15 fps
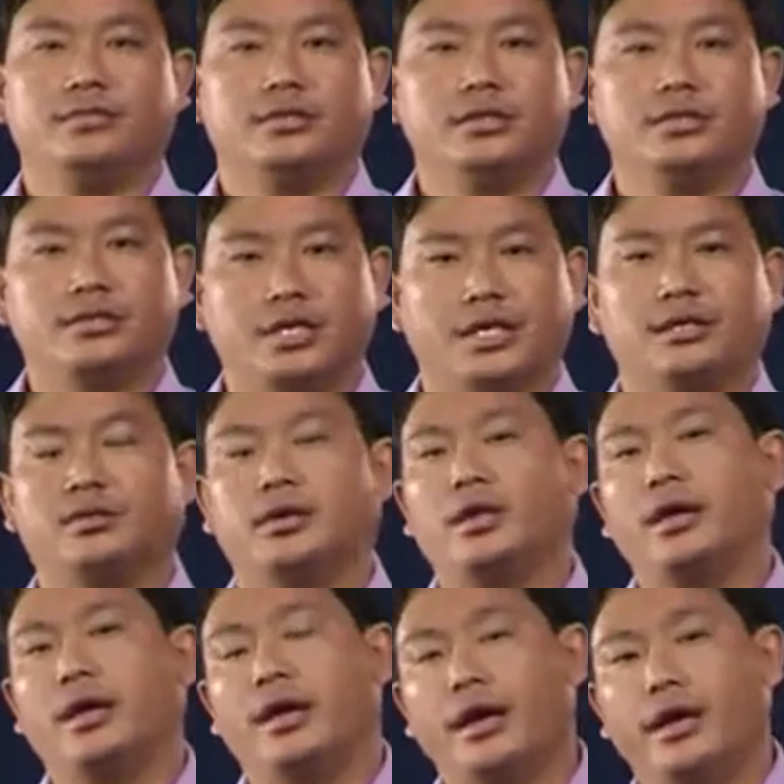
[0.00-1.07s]
the state
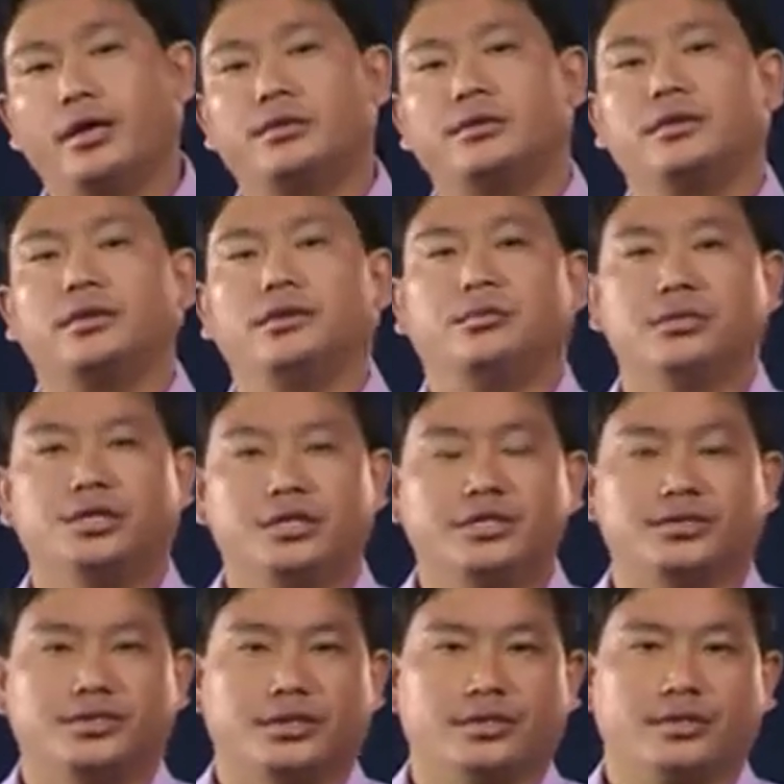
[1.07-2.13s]
health
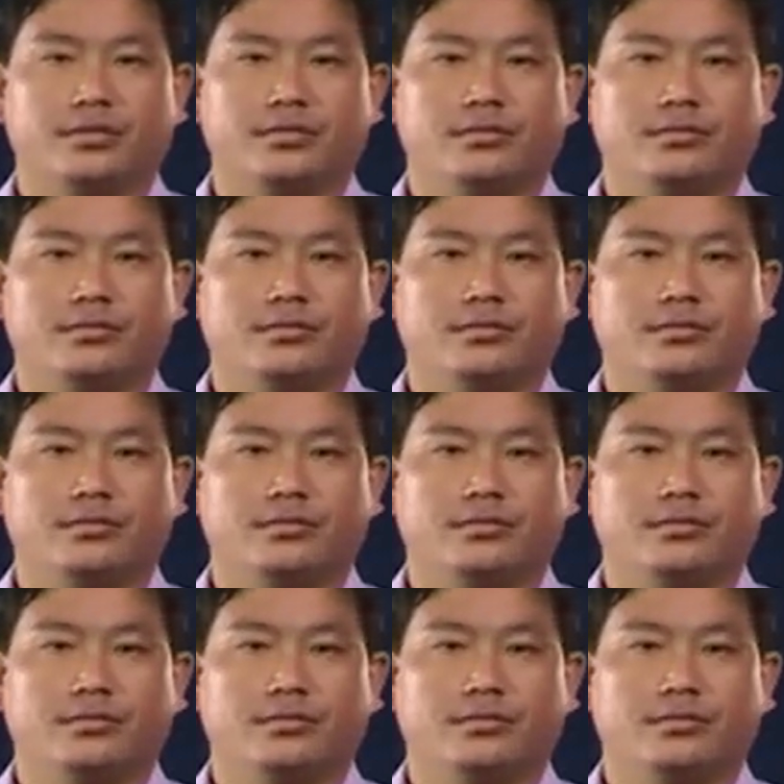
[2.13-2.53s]
ministries.